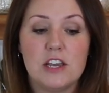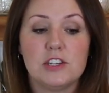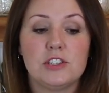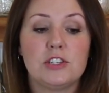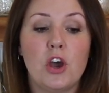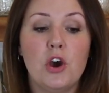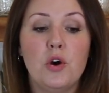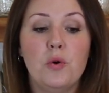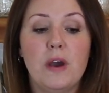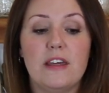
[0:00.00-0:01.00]

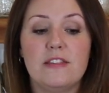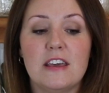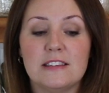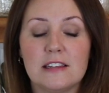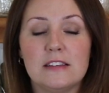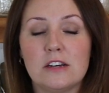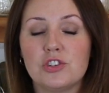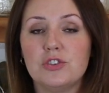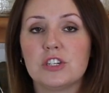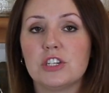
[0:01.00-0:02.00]
So this
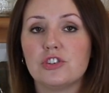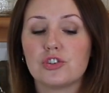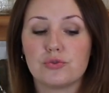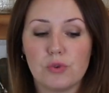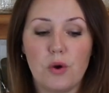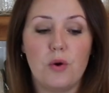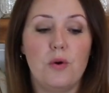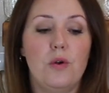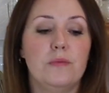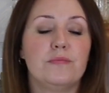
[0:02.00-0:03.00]
allows you to
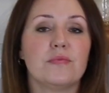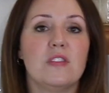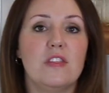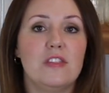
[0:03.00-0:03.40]
control